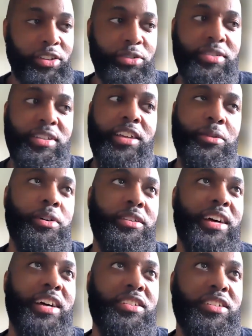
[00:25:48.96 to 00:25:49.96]
you say the
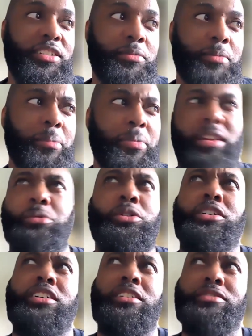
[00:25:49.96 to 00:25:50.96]
word nationalism might be like,
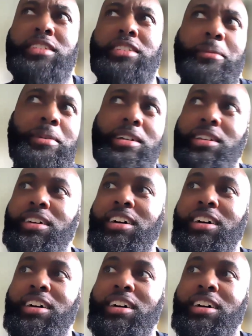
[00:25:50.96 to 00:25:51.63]
what on earth does that mean?